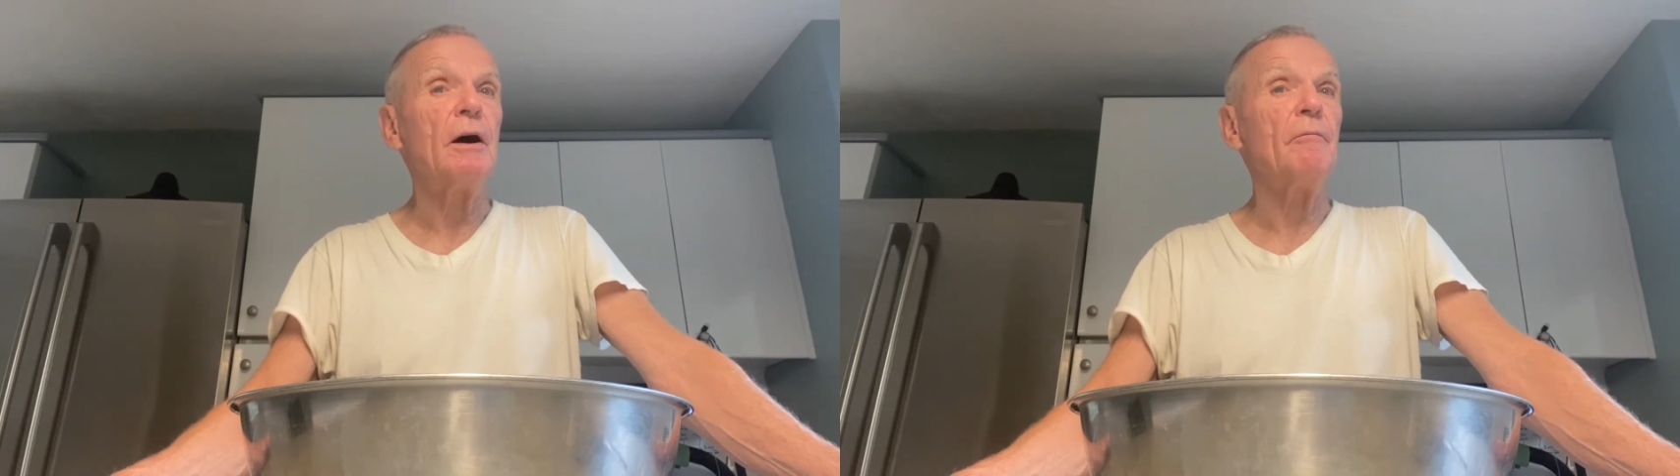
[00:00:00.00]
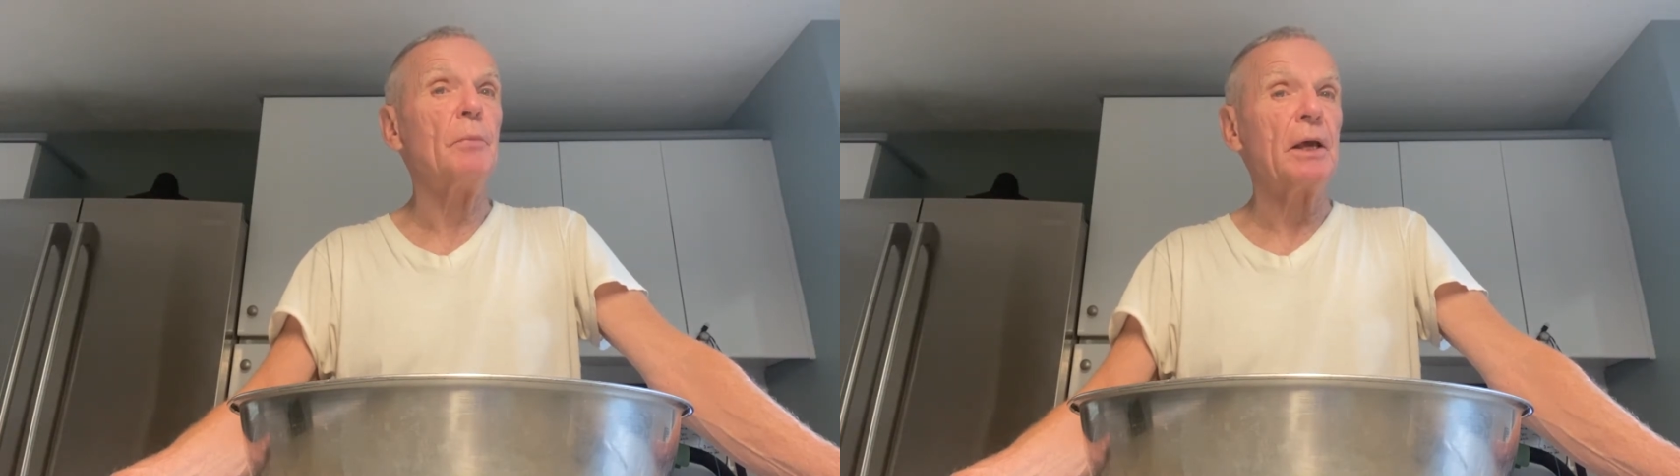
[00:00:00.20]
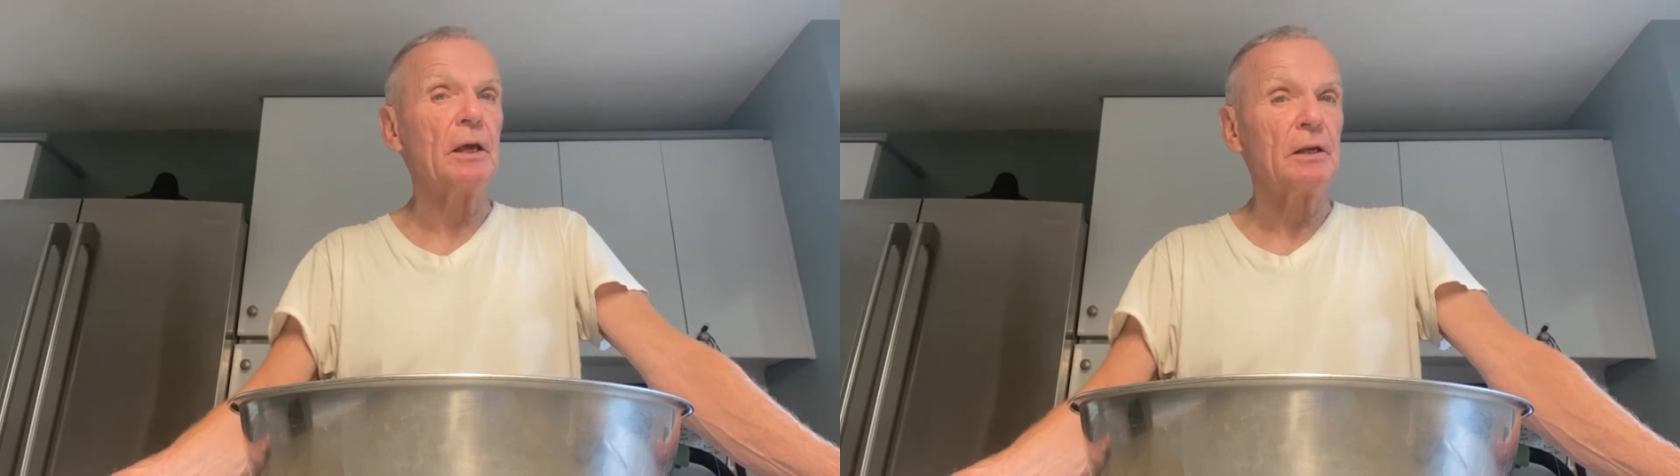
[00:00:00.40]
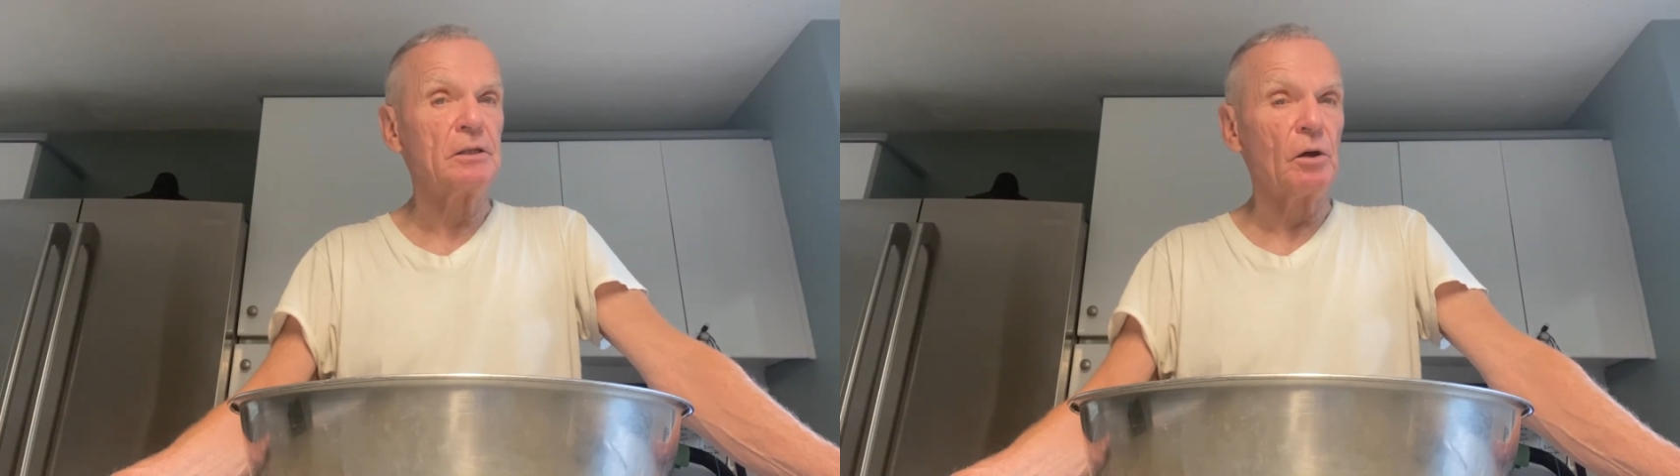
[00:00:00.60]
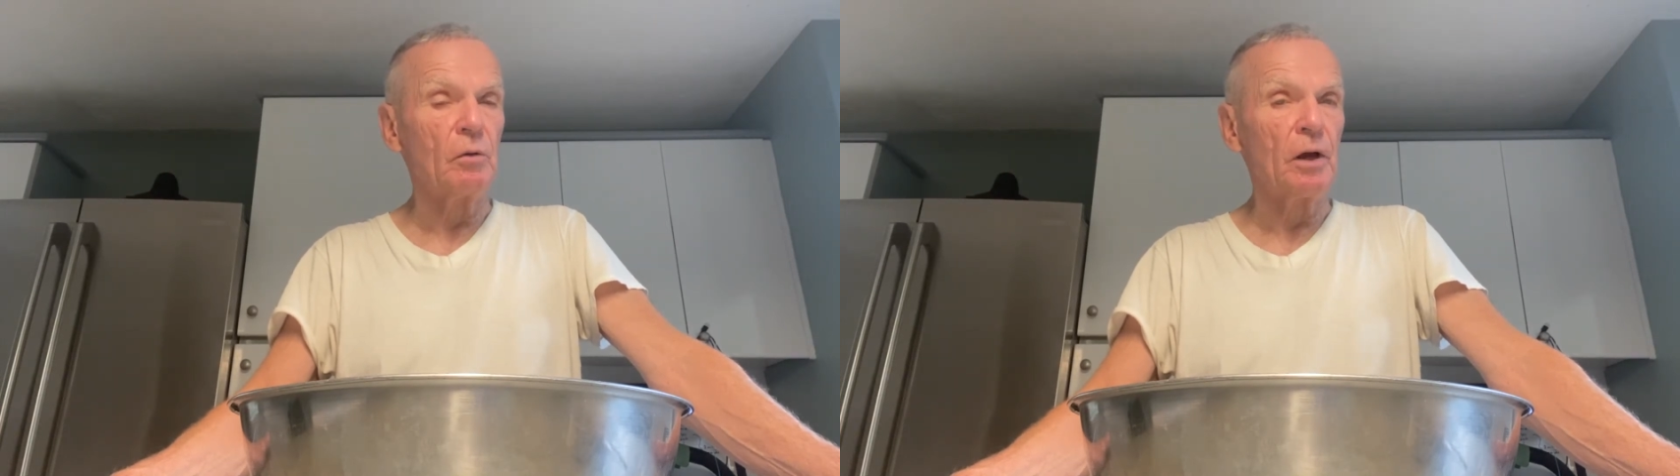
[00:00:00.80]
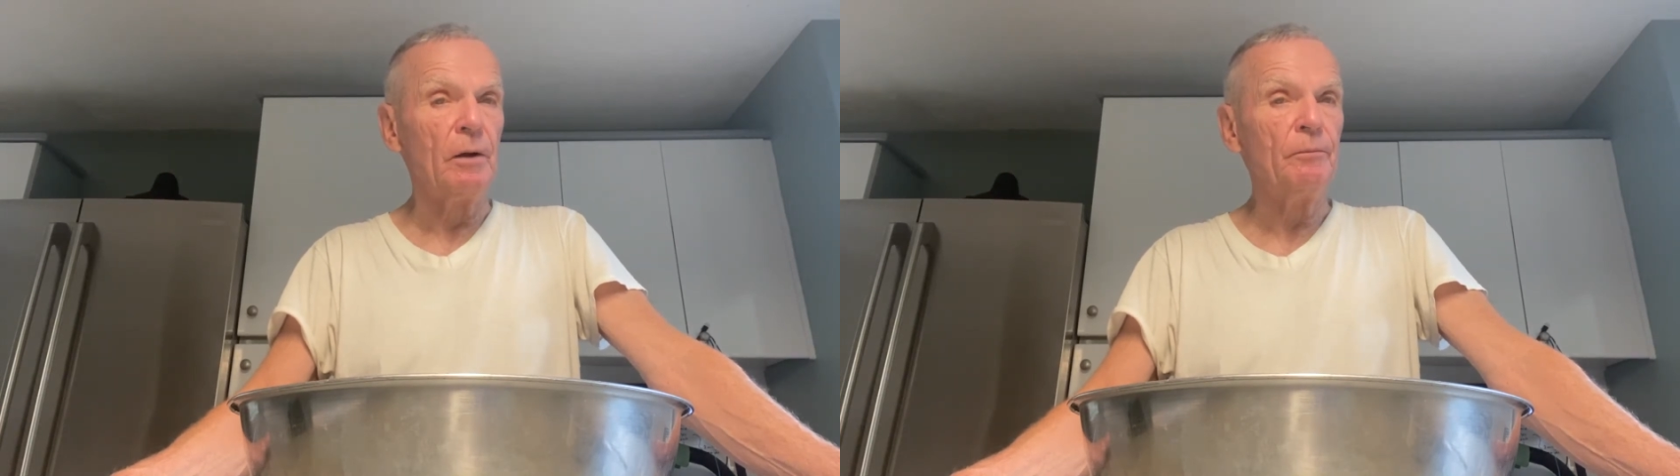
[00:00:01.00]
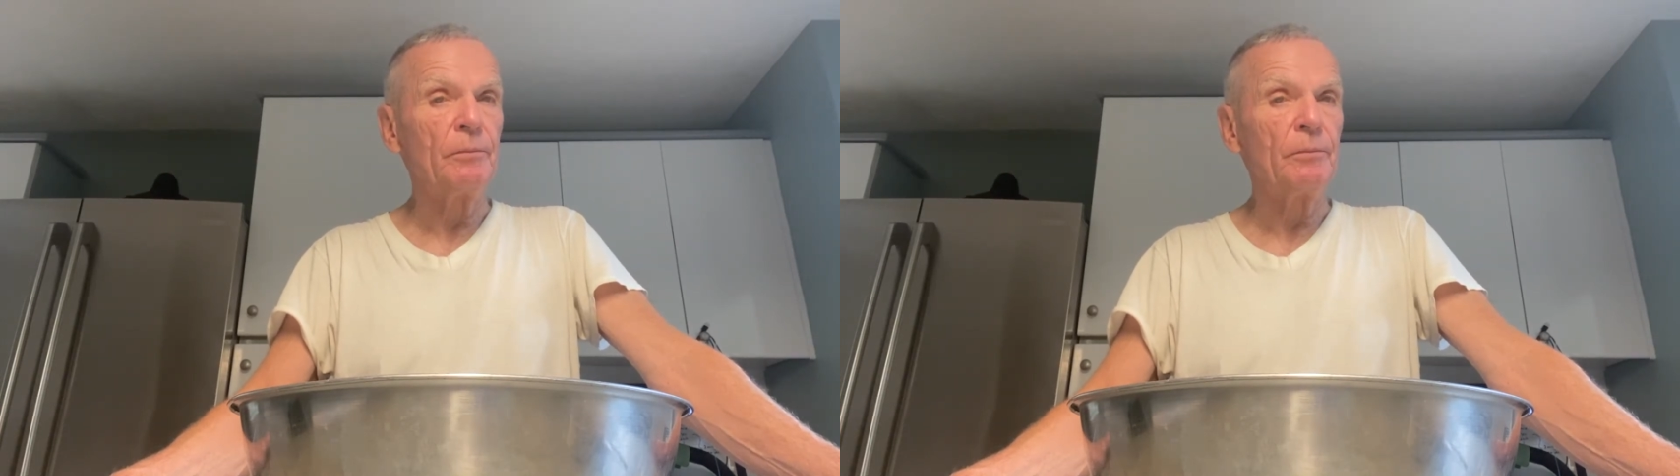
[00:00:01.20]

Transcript: of baking soda,